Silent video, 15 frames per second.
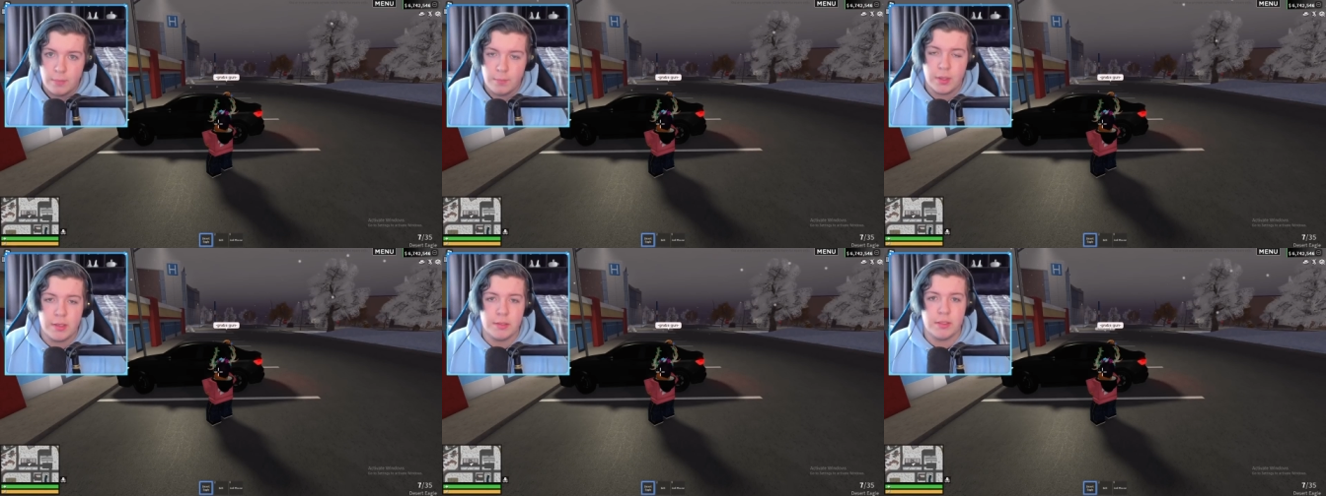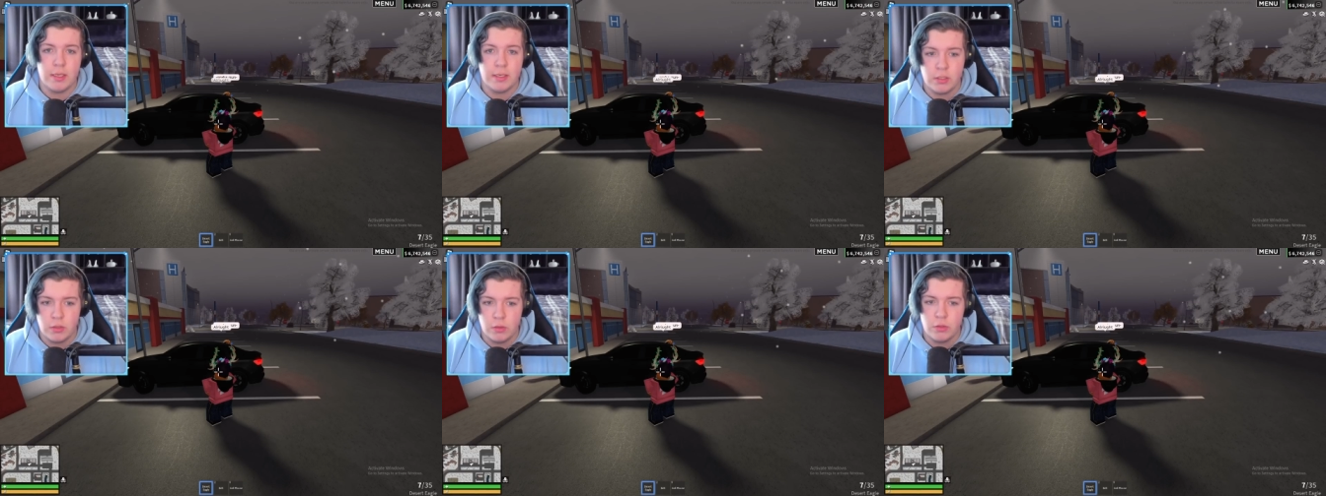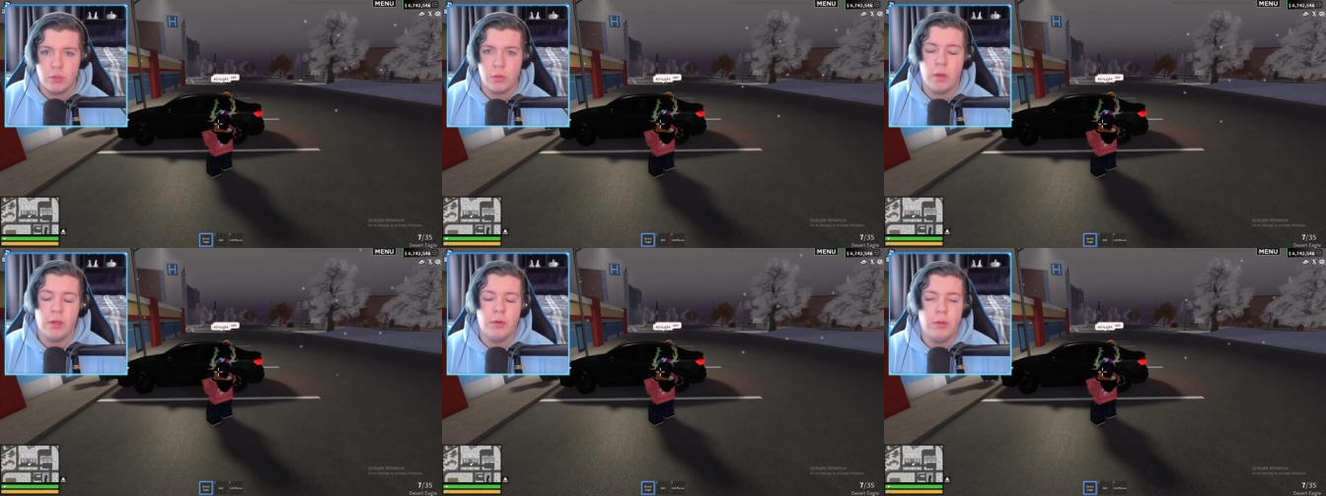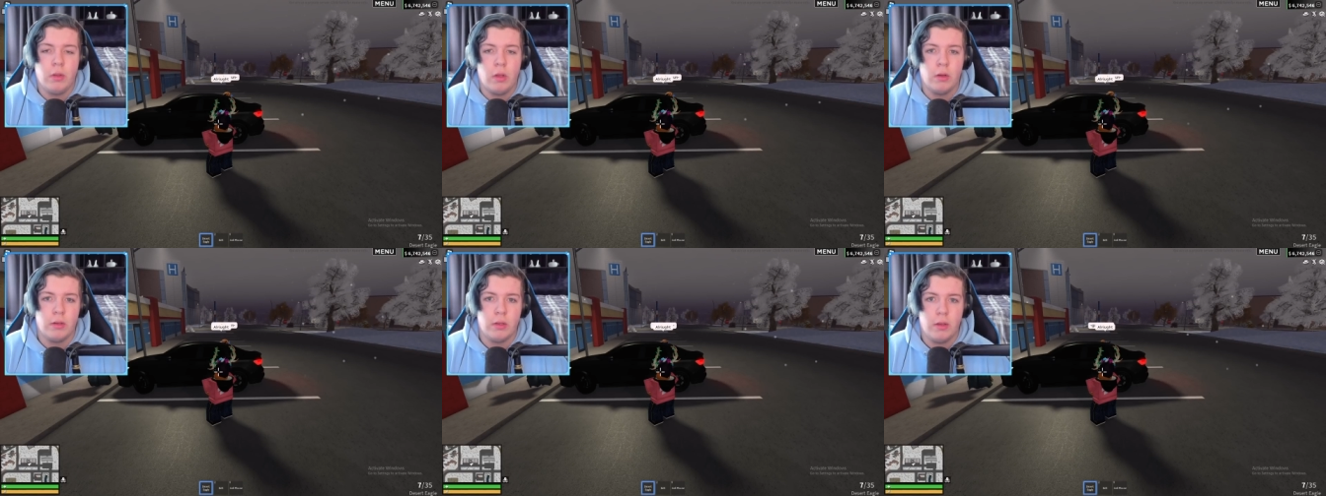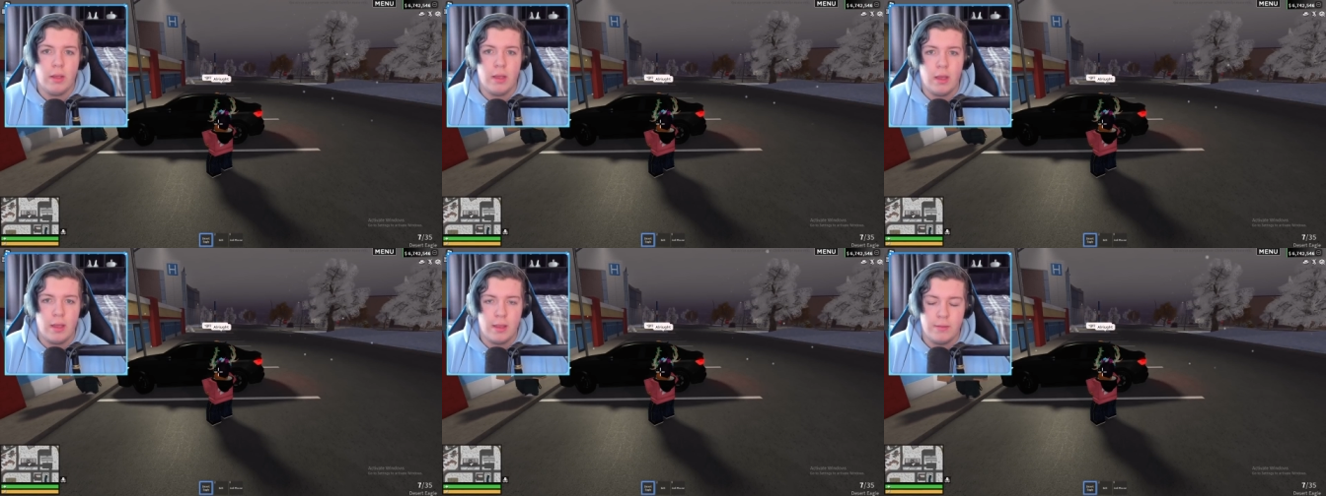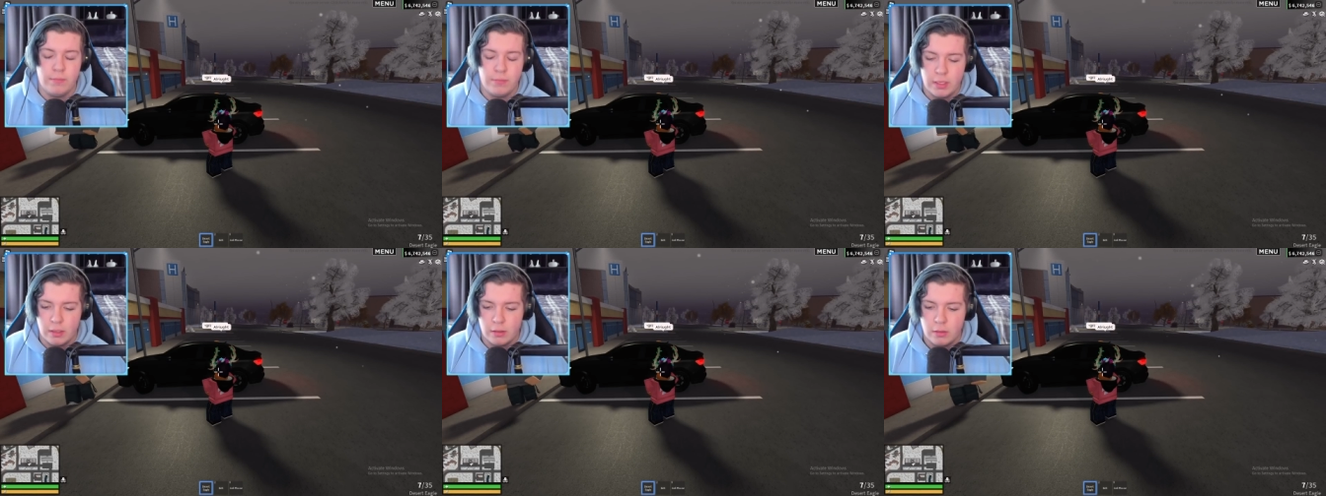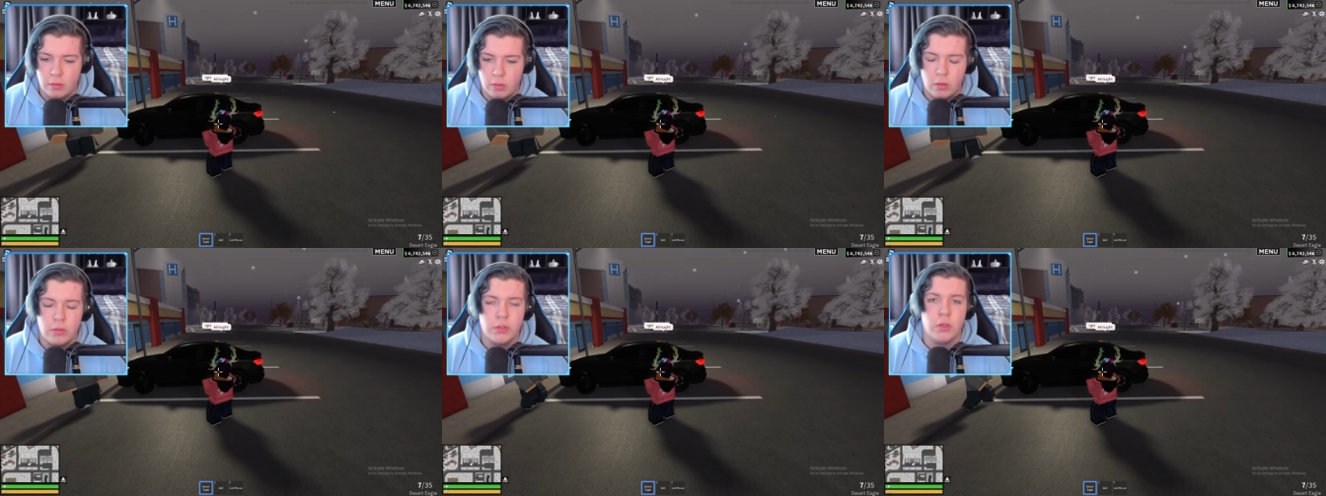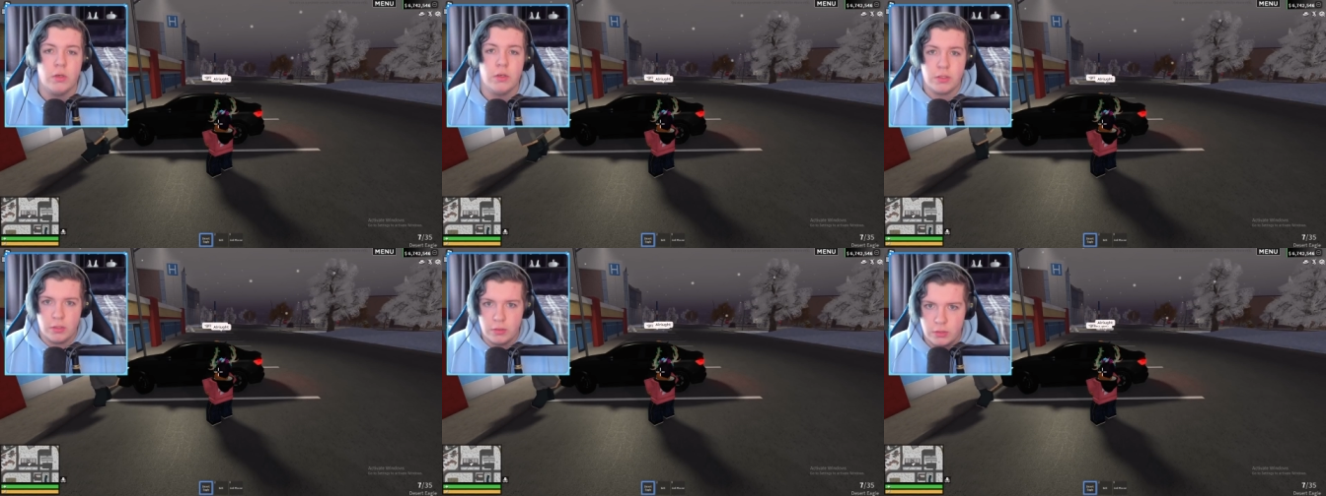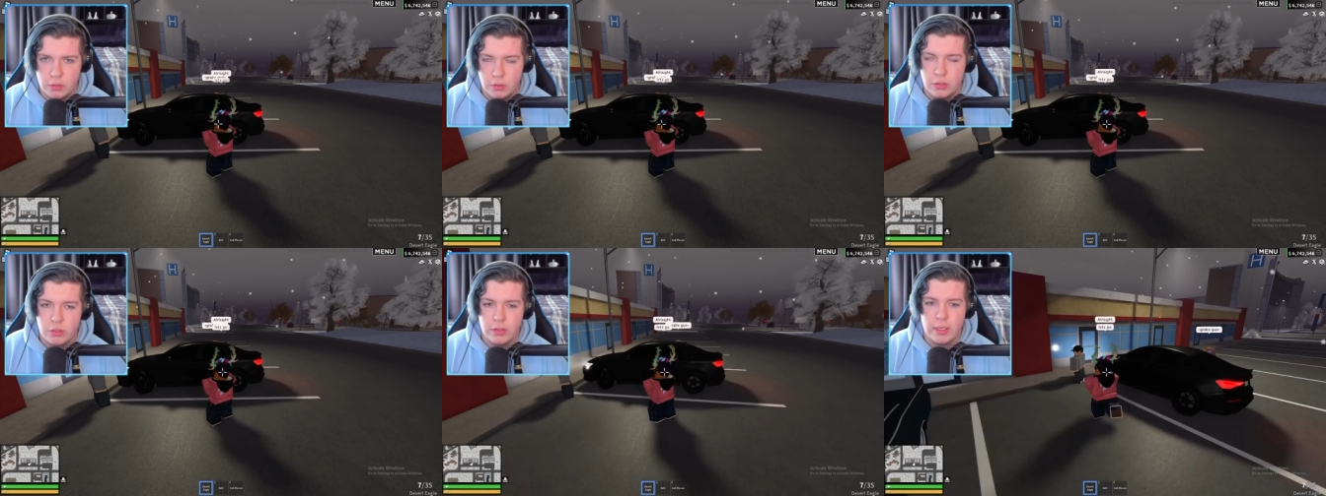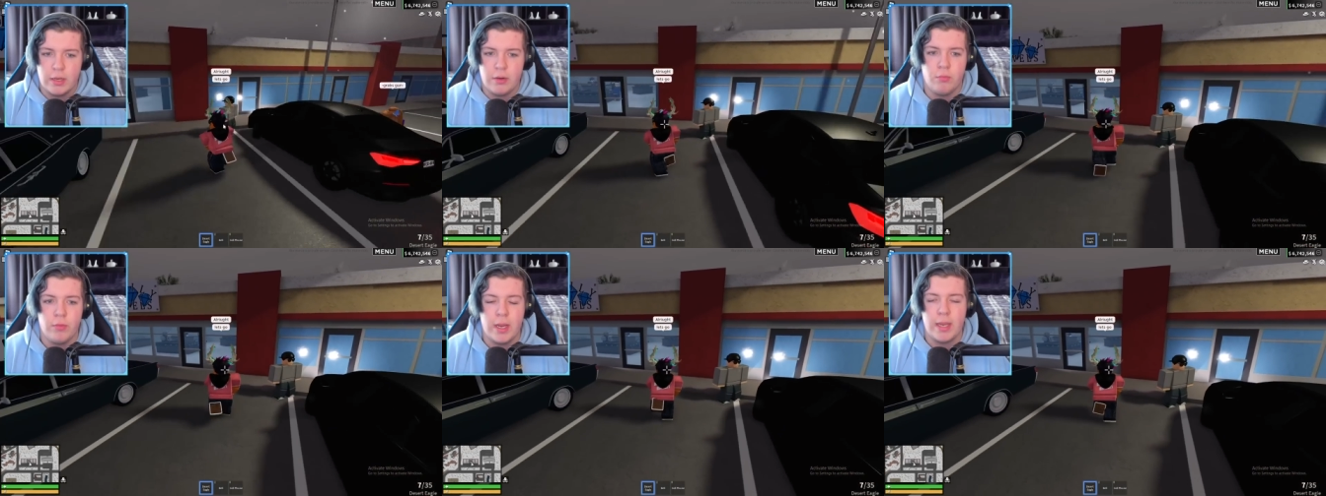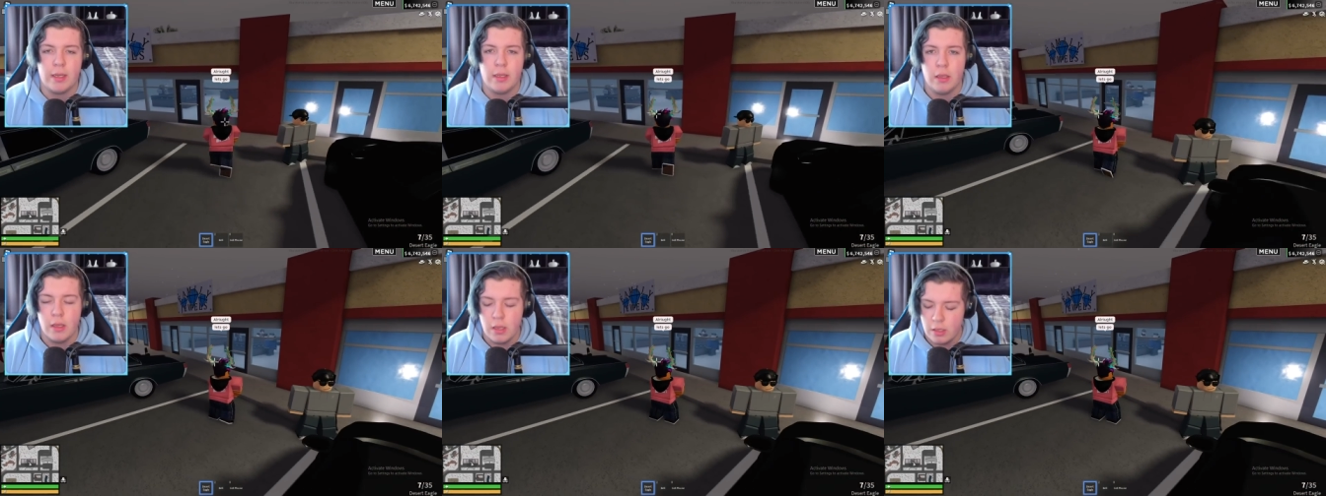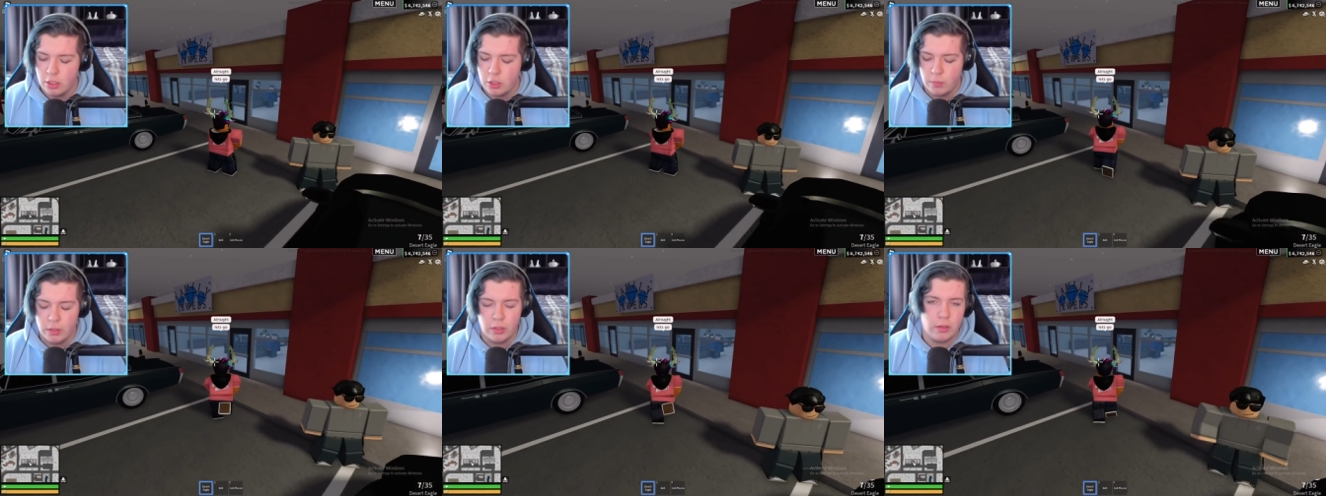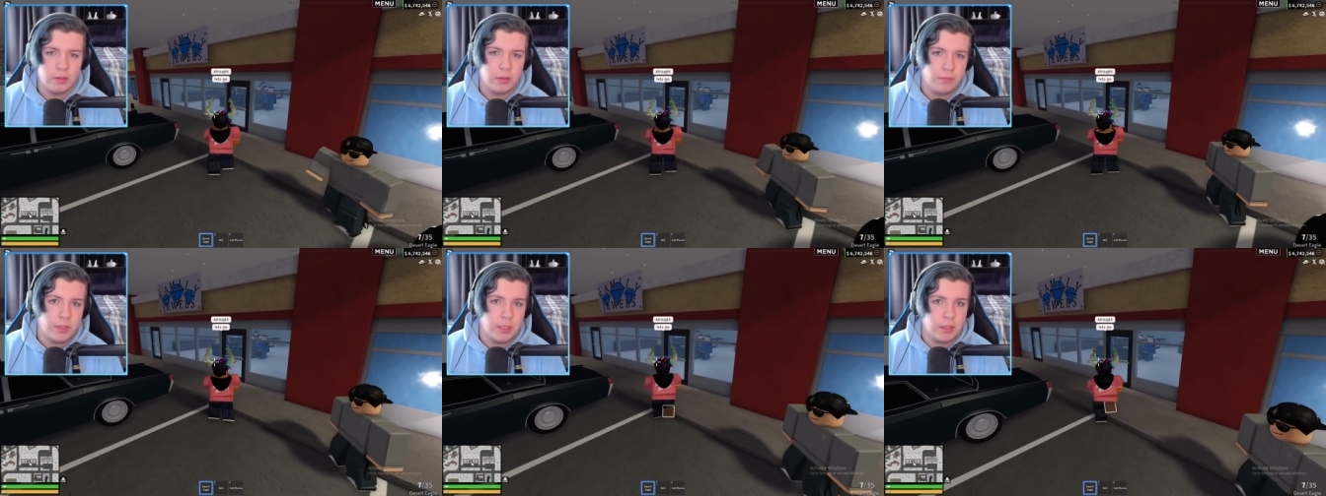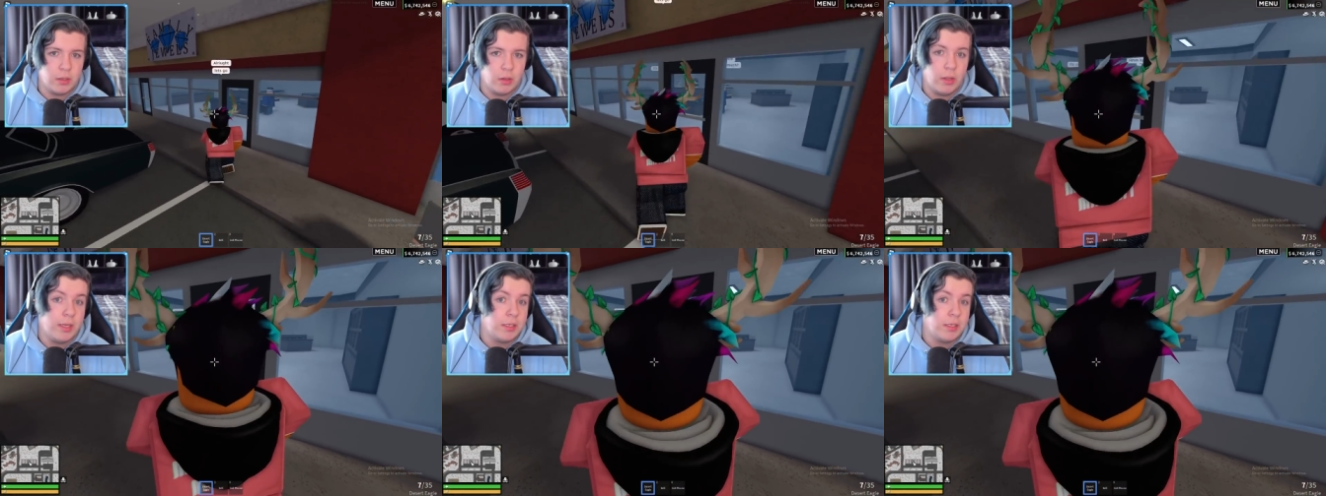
because as soon as you unlock a, a vehicle, or sorry, so as soon as you get a rank, you unlock the vehicle and